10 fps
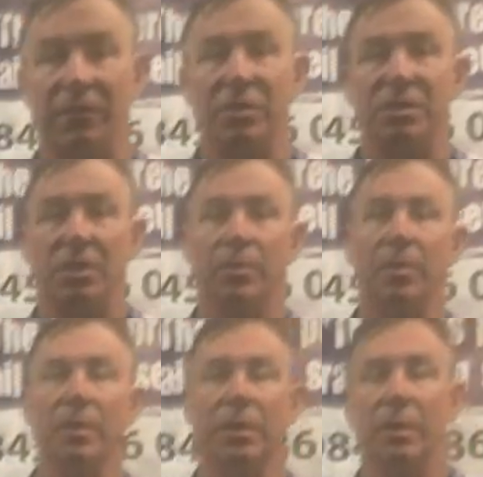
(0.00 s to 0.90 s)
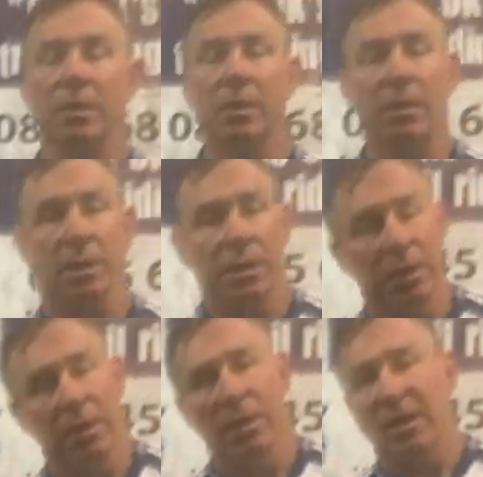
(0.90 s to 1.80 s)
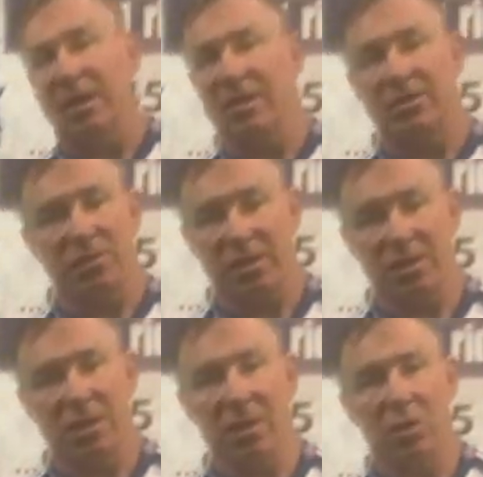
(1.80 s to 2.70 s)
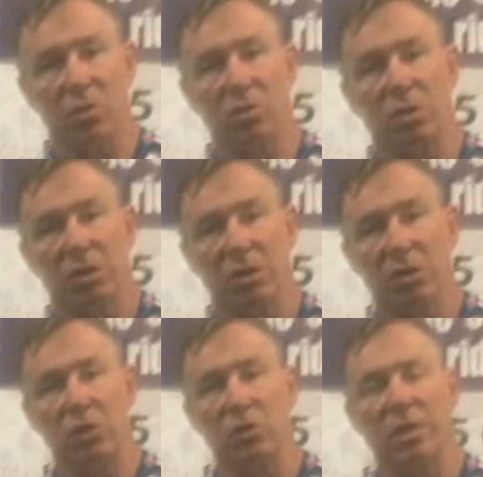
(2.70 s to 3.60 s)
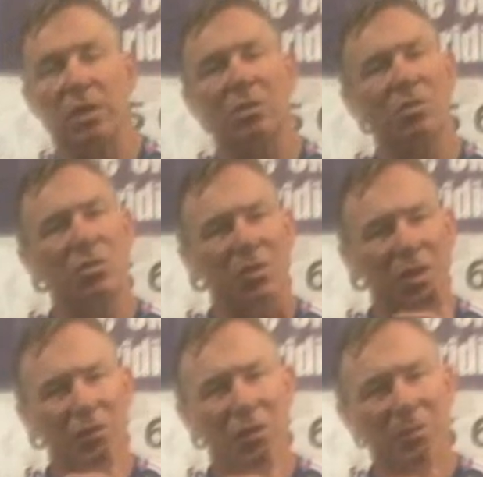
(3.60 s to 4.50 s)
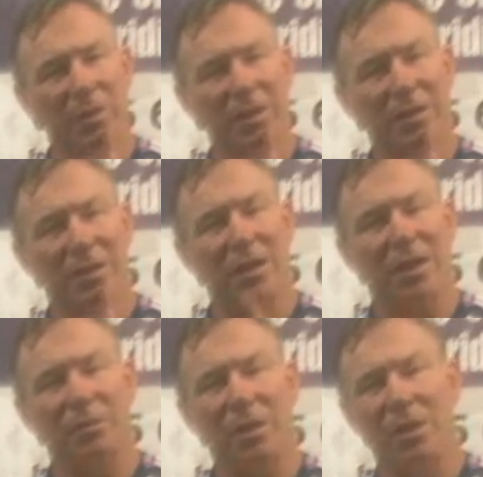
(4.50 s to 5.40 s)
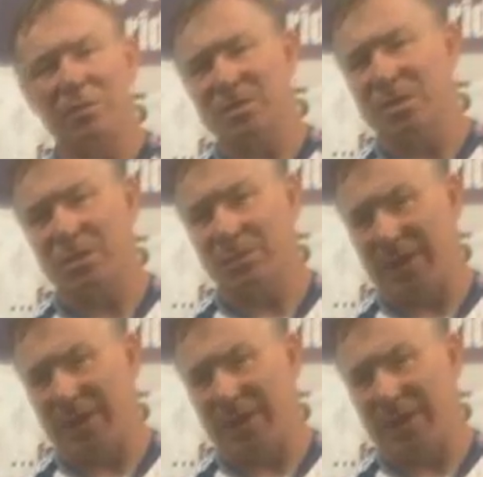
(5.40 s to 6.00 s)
heavens open and it's freezing cold, you think, oh, I've got my little Klim gloves in the